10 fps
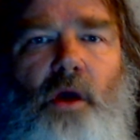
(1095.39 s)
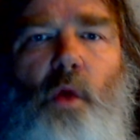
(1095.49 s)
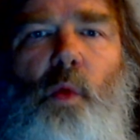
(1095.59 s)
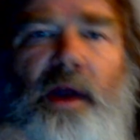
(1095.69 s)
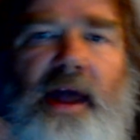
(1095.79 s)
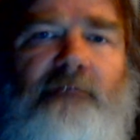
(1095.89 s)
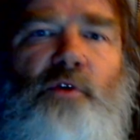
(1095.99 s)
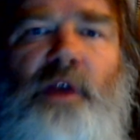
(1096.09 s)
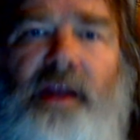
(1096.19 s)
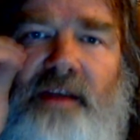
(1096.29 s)

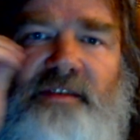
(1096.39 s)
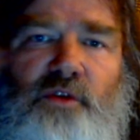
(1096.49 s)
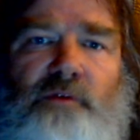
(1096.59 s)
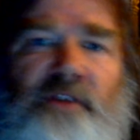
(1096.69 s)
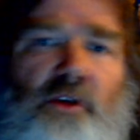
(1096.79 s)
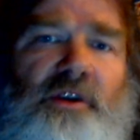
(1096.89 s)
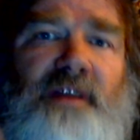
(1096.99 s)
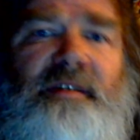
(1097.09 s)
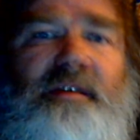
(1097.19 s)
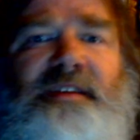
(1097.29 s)
Whatever it is you feel
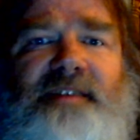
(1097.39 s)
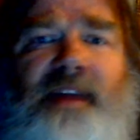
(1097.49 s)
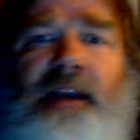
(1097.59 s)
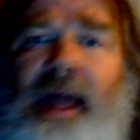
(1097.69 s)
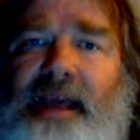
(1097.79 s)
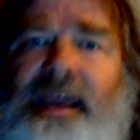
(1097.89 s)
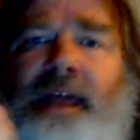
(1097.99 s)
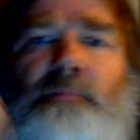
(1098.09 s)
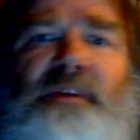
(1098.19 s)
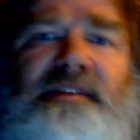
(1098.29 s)
needs to be said
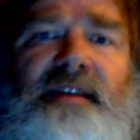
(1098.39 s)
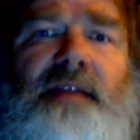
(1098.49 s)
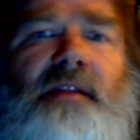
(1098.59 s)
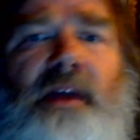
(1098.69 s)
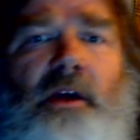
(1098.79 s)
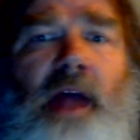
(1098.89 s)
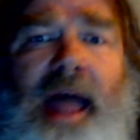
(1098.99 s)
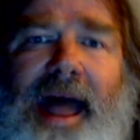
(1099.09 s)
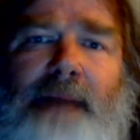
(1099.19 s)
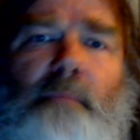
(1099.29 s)
can be said there
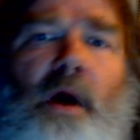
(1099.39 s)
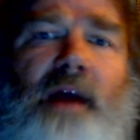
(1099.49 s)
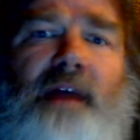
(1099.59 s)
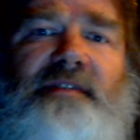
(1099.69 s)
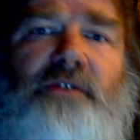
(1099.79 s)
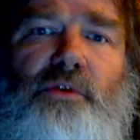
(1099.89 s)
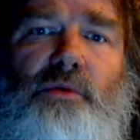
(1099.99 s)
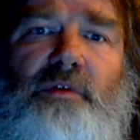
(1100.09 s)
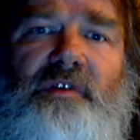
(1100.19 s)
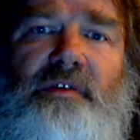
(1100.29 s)
at Mox
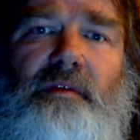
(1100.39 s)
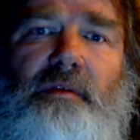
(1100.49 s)
News.